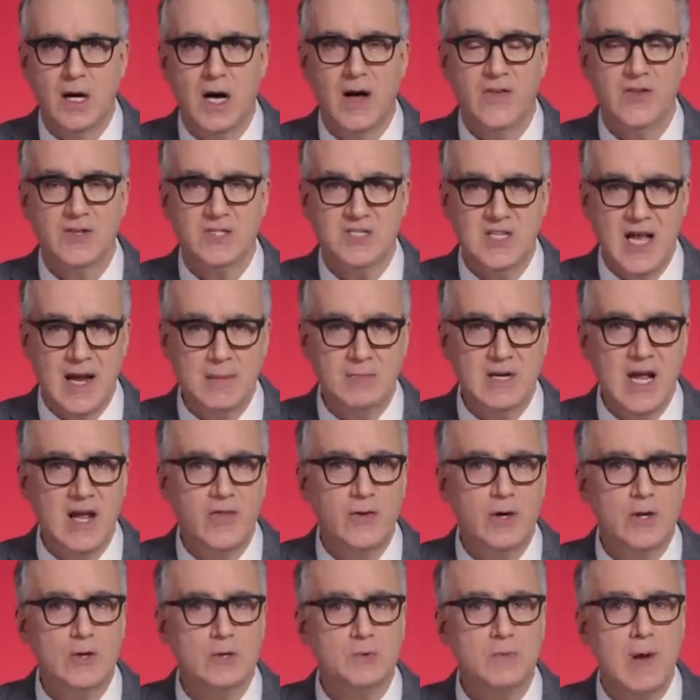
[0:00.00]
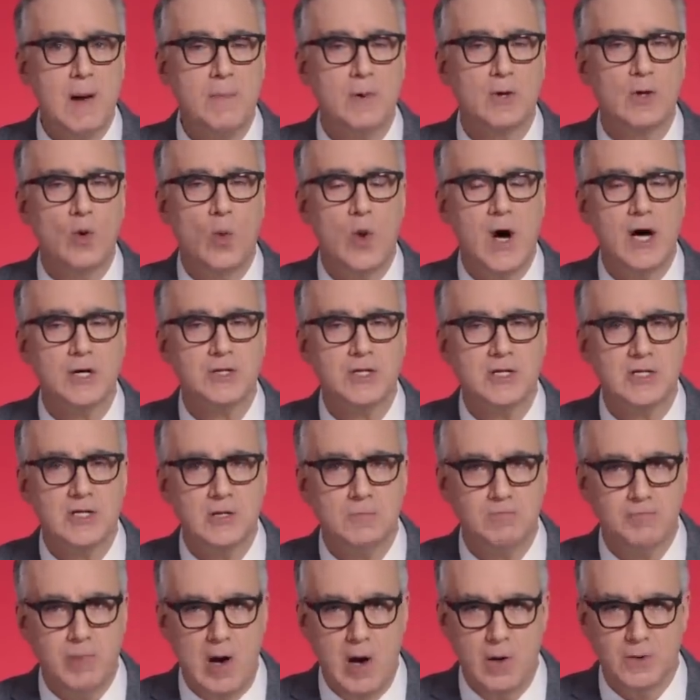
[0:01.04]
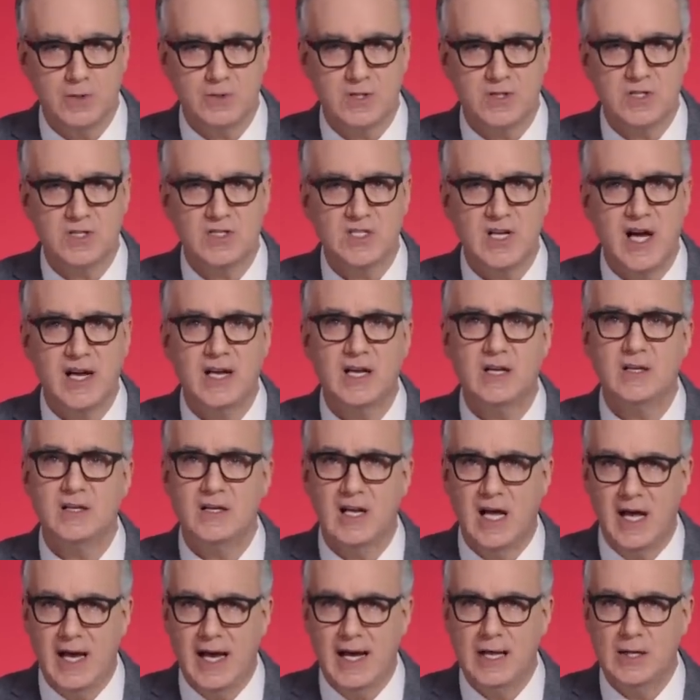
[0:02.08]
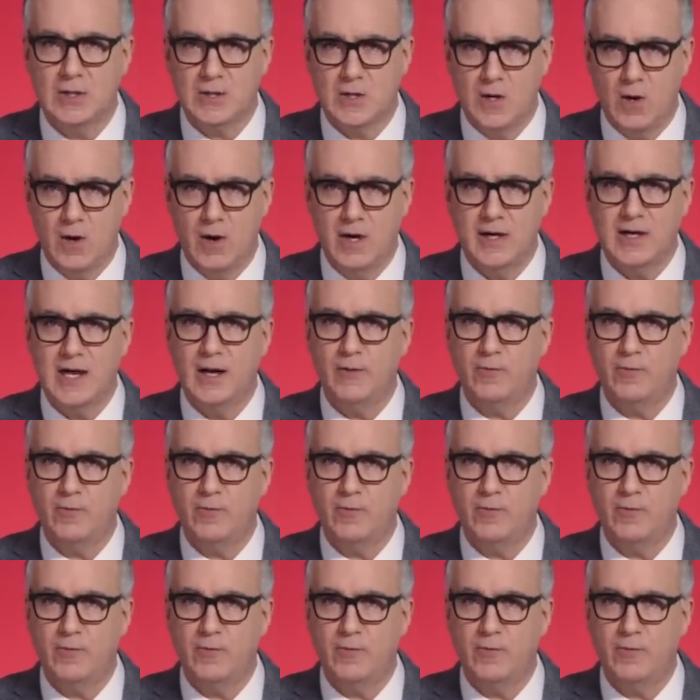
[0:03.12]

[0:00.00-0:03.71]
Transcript: On the same day, the newspaper The Washington Post cited nine current